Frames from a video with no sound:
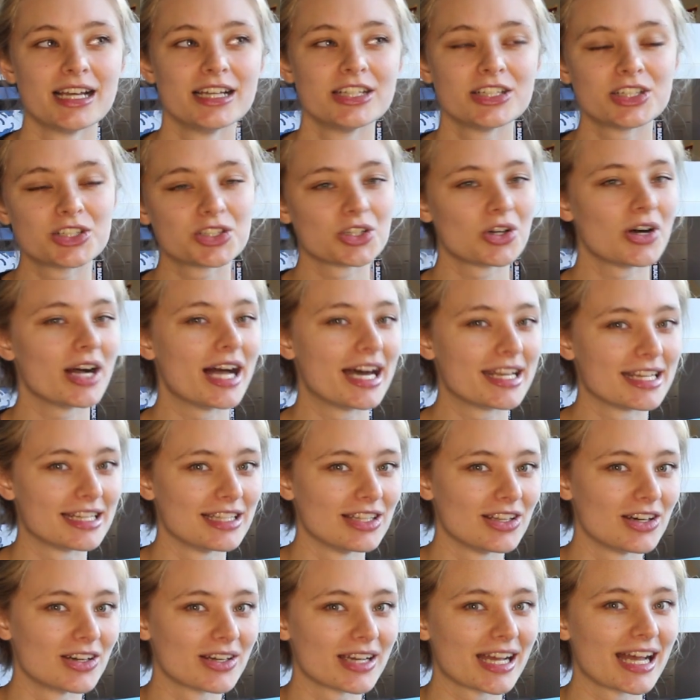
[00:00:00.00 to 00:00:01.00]
short-haired
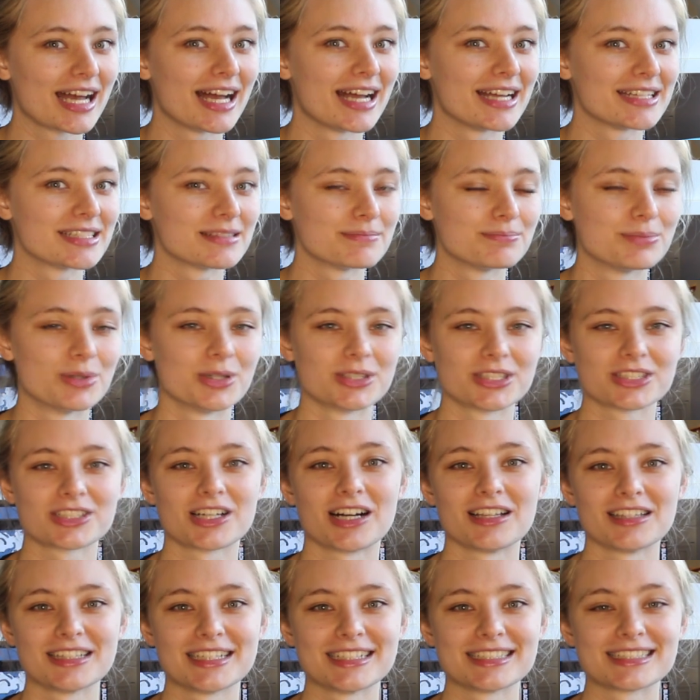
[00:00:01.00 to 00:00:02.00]
and long-haired border
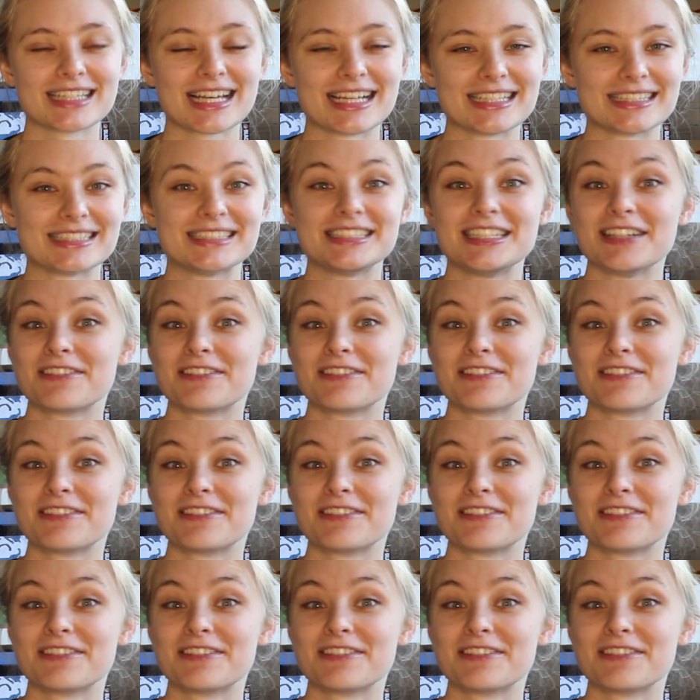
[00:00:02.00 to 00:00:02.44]
collies as